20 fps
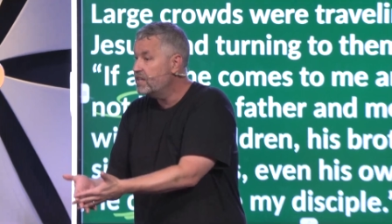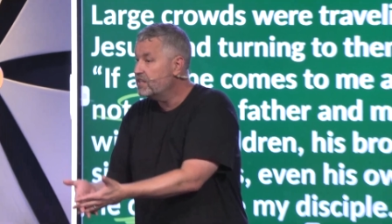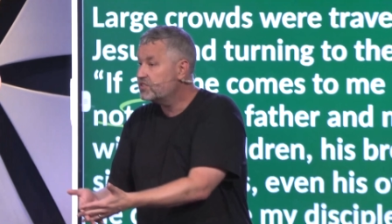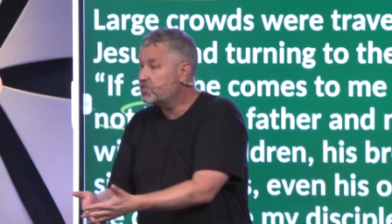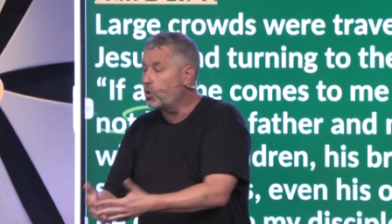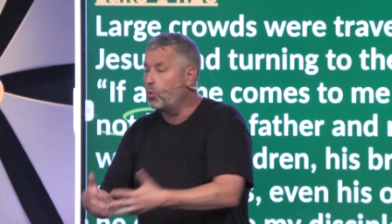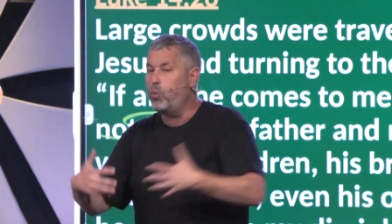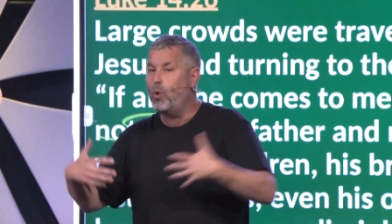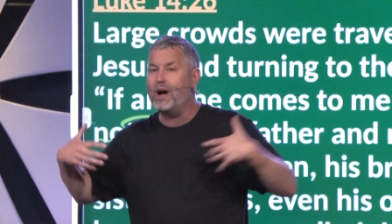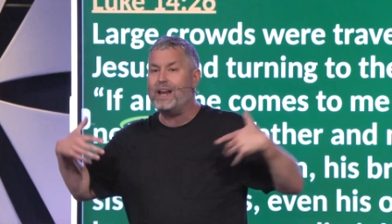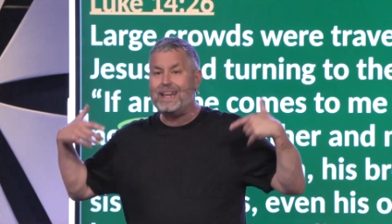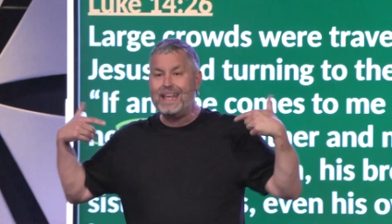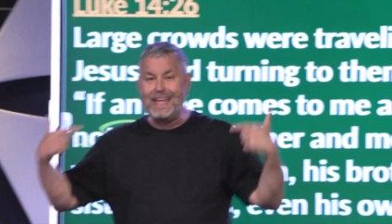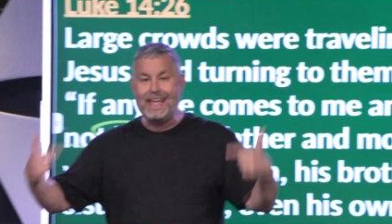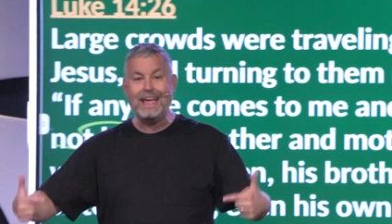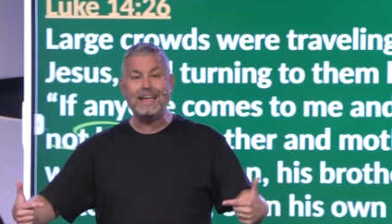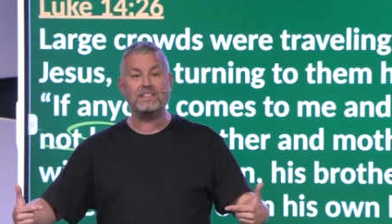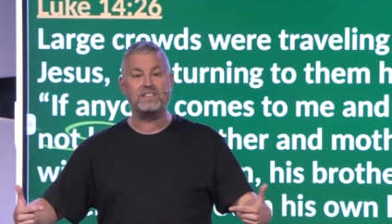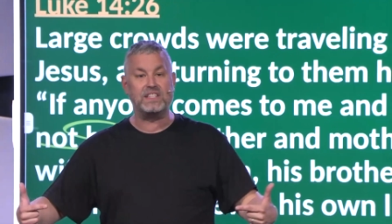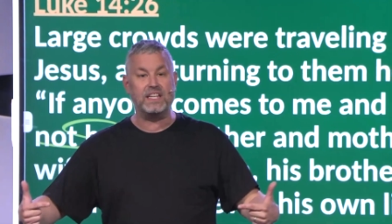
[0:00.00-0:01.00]
So, what
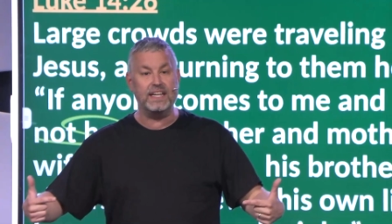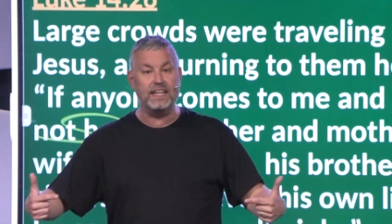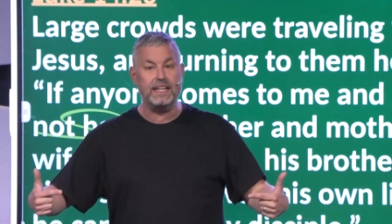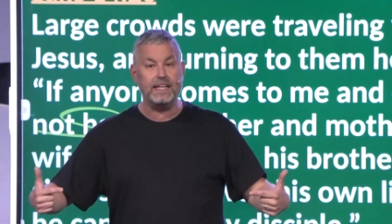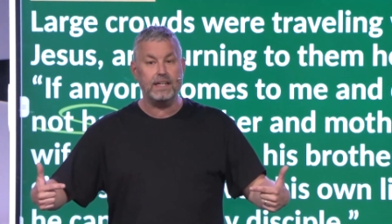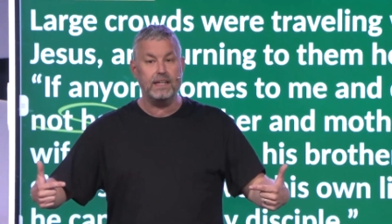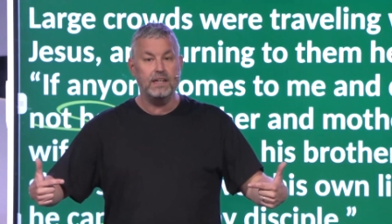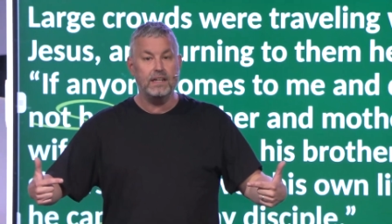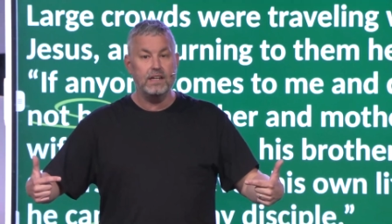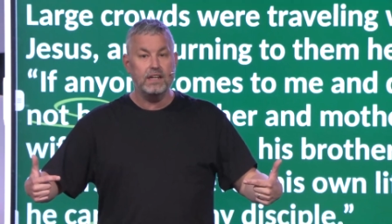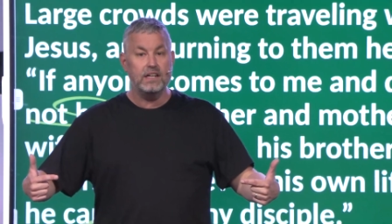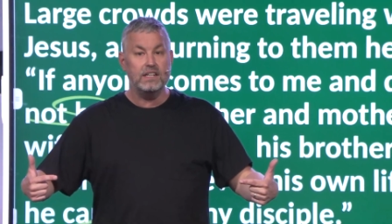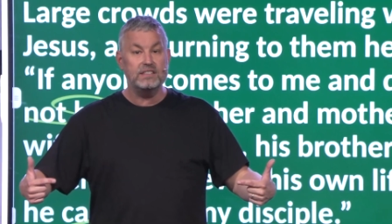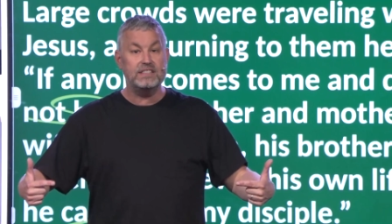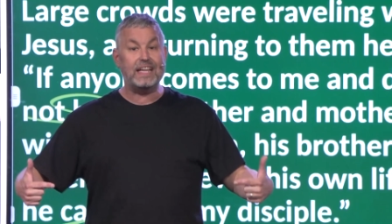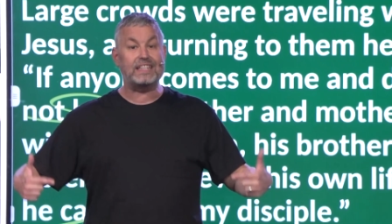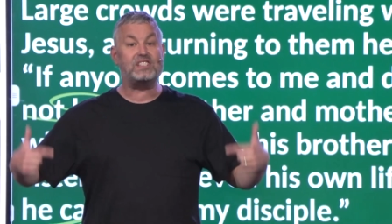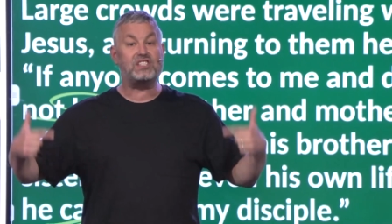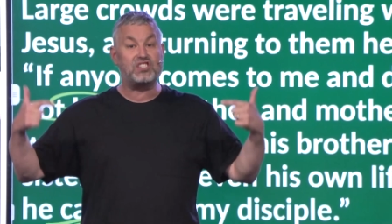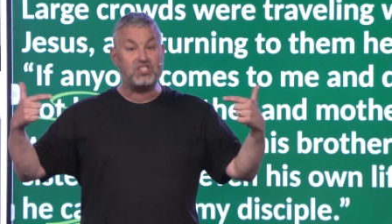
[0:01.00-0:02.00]
is it
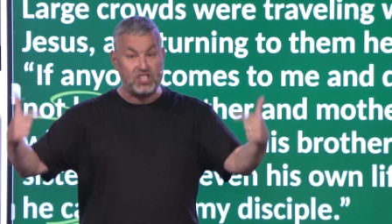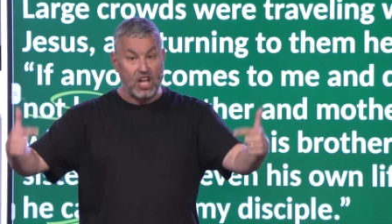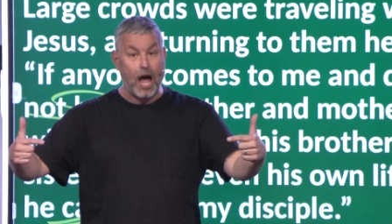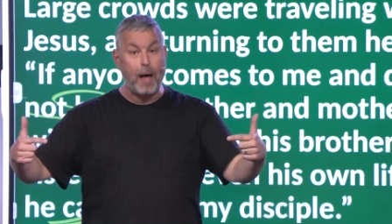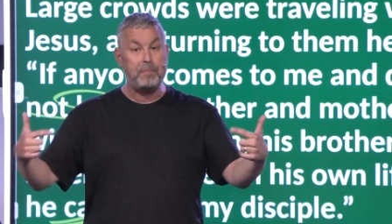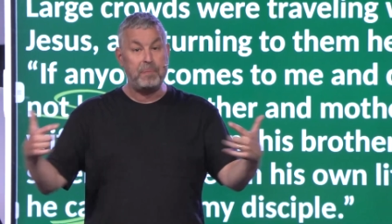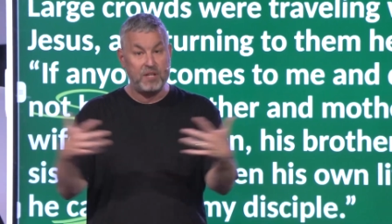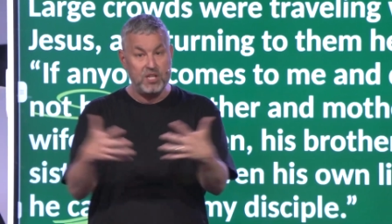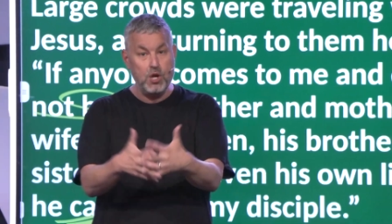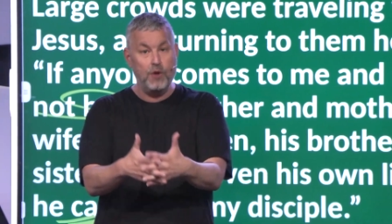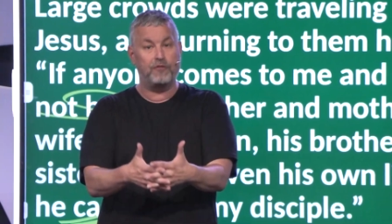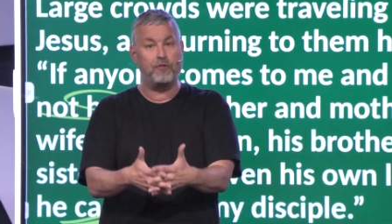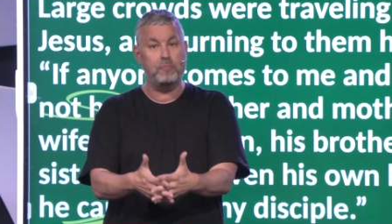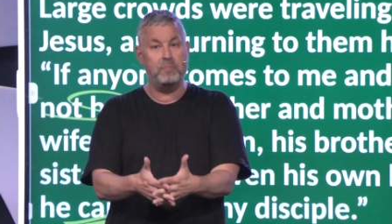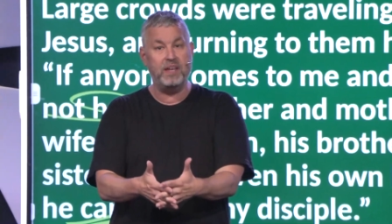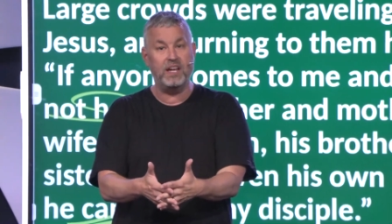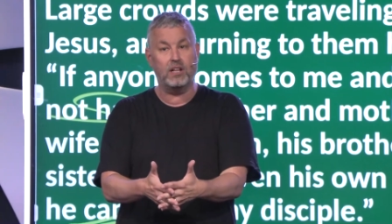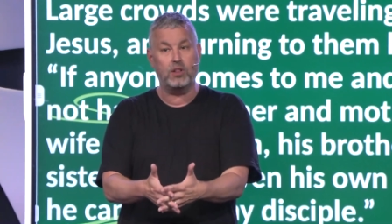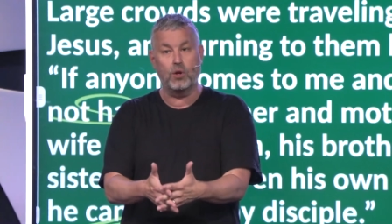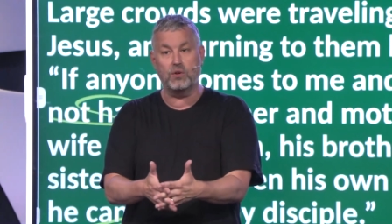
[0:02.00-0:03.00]
that's stopping you
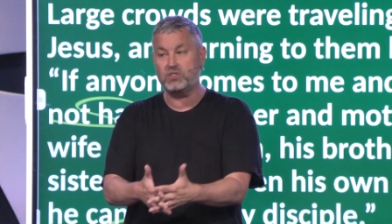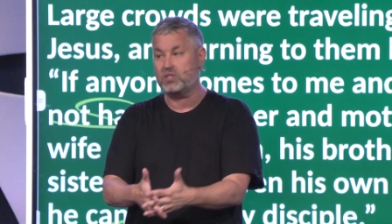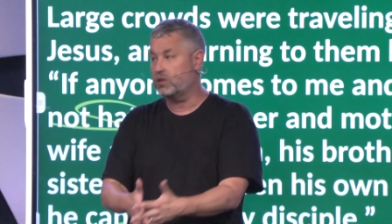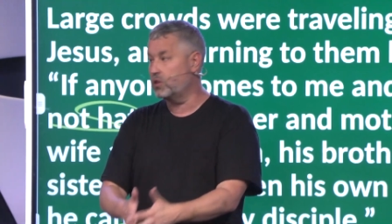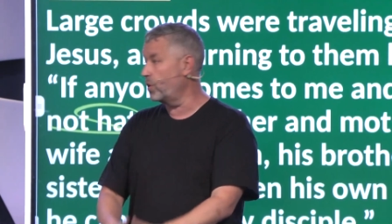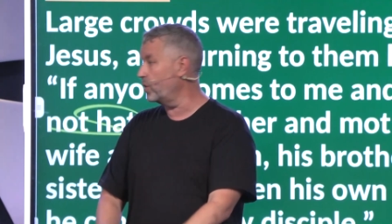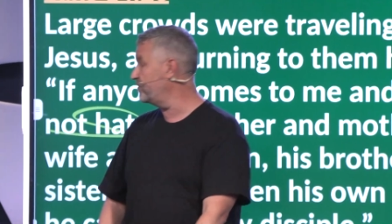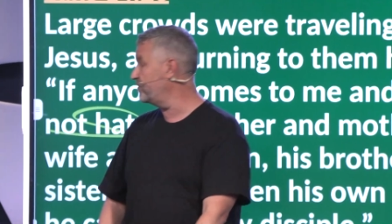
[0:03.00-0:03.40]
from being close to the